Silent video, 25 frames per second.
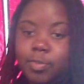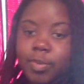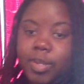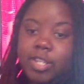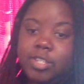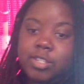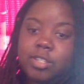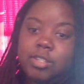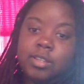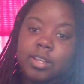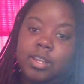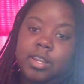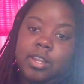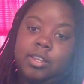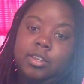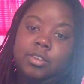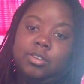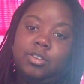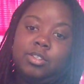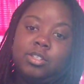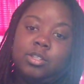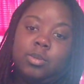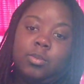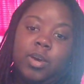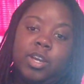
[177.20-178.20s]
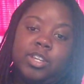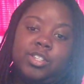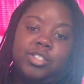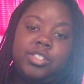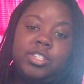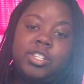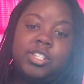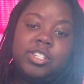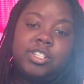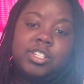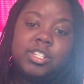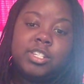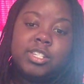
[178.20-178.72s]
basin that I use to wash
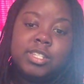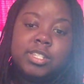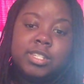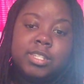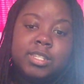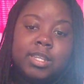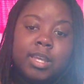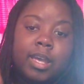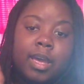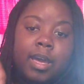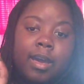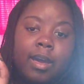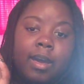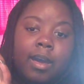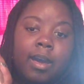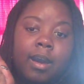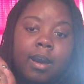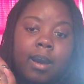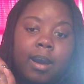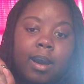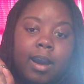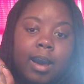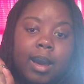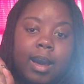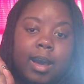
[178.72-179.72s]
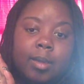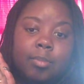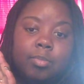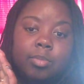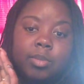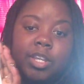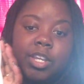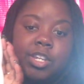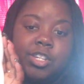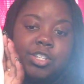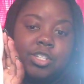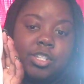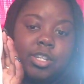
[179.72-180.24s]
dishes. I
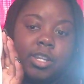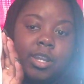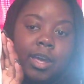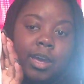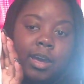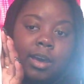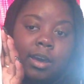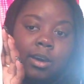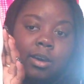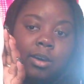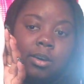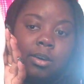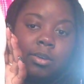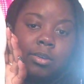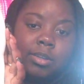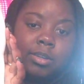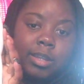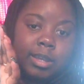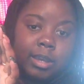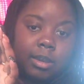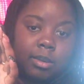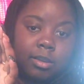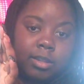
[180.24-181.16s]
bleached it out. Look how